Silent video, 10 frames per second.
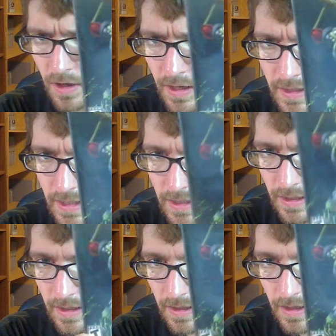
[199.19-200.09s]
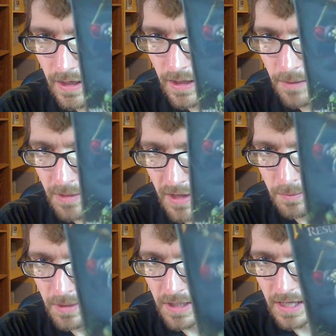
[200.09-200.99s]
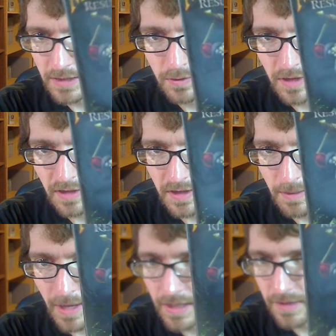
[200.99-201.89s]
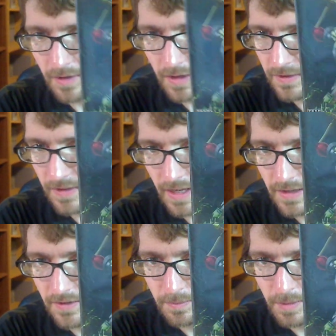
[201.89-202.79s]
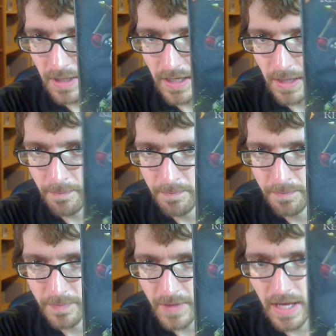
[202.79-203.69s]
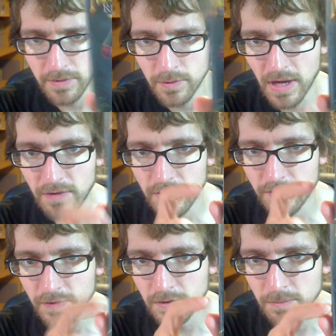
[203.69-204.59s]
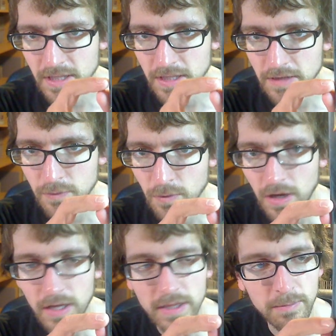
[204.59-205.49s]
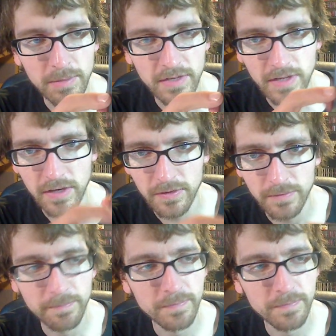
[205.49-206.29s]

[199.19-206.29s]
on the PSP. I knew nothing about it, so I decided to just pick it up. I do have the first Medieval on the PlayStation.